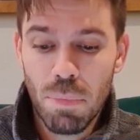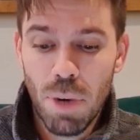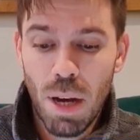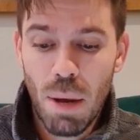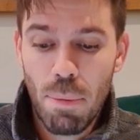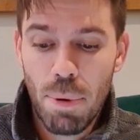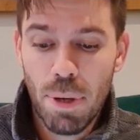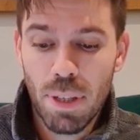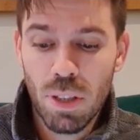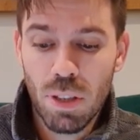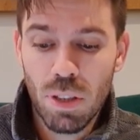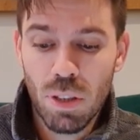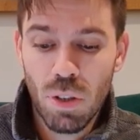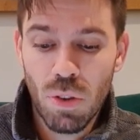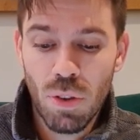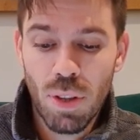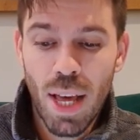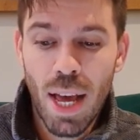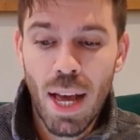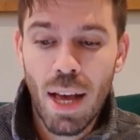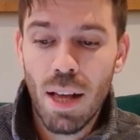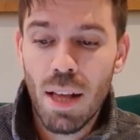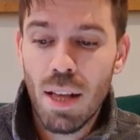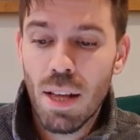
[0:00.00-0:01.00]
my opinion on
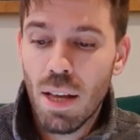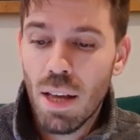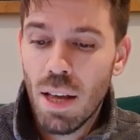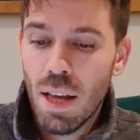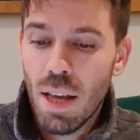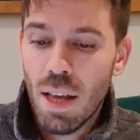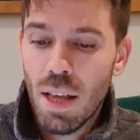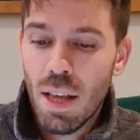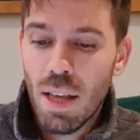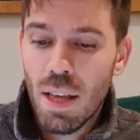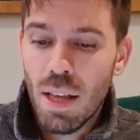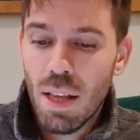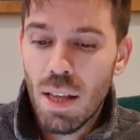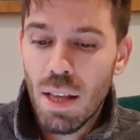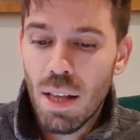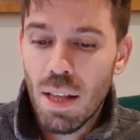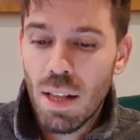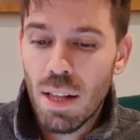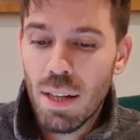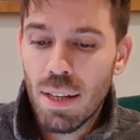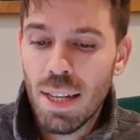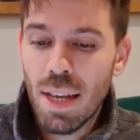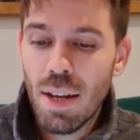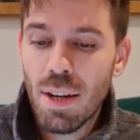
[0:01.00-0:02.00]
that.
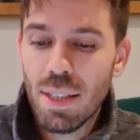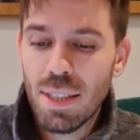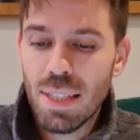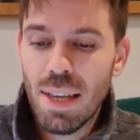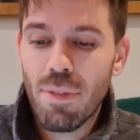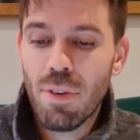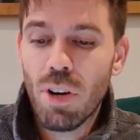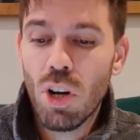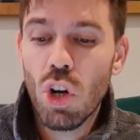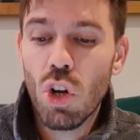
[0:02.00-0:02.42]
Now let's have